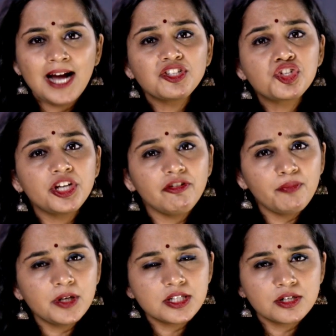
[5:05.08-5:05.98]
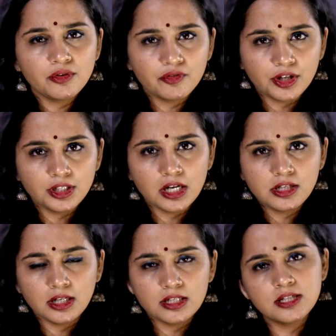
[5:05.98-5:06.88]
As Chief Minister of
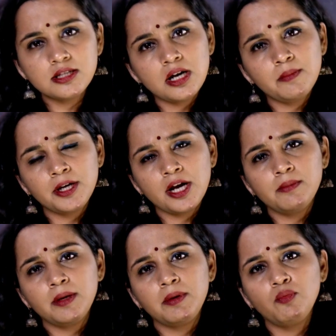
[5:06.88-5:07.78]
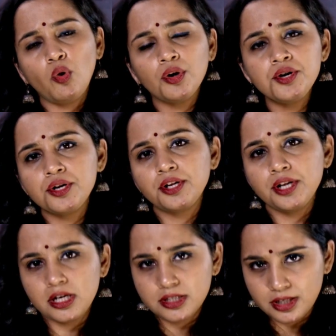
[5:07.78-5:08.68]
Karnataka, Siddaramaiah may be warranted
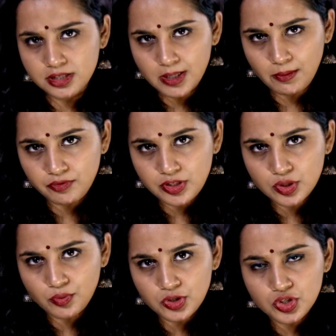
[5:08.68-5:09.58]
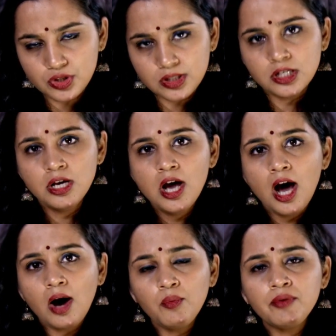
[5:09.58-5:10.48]
in asking some of these questions.
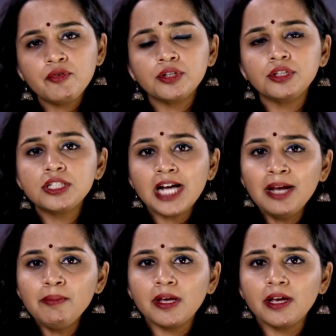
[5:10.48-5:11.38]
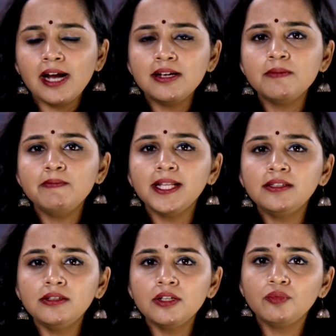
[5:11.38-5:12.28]
However, the timing and the
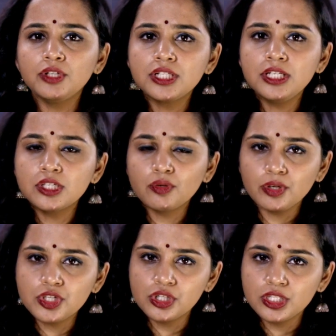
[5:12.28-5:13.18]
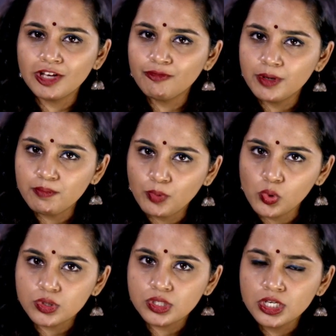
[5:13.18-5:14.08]
method in which these questions have been
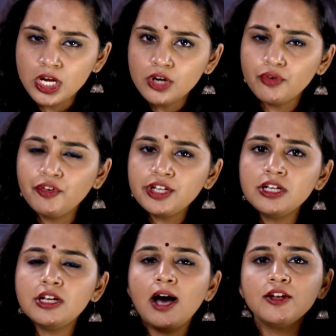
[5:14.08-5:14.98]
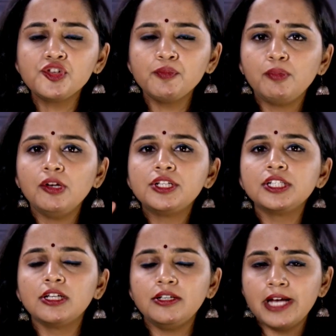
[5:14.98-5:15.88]
posed to fit a larger
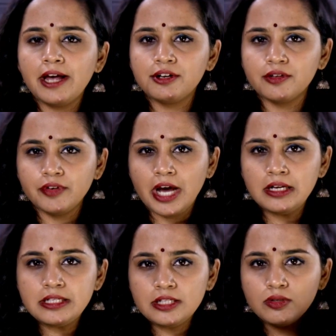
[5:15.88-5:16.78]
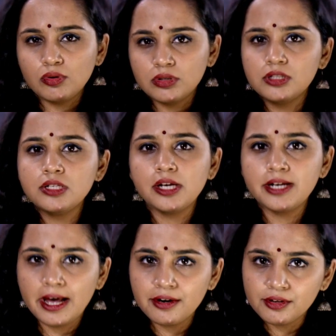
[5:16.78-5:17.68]
political narrative, an anti-North India
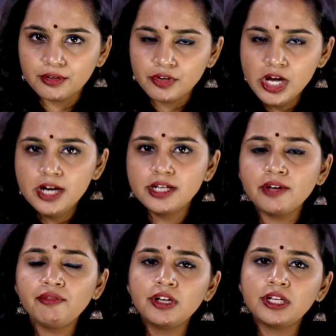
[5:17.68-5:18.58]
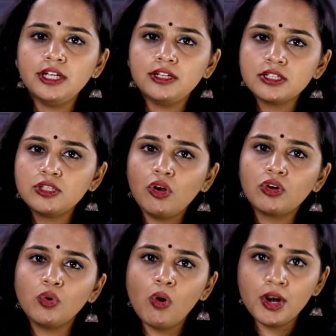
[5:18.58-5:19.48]
narrative, definitely does
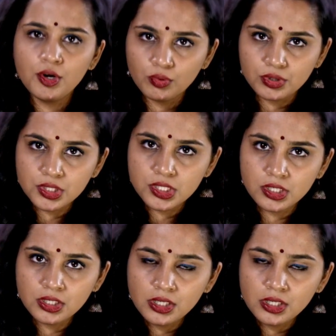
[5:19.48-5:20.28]
not go unnoticed.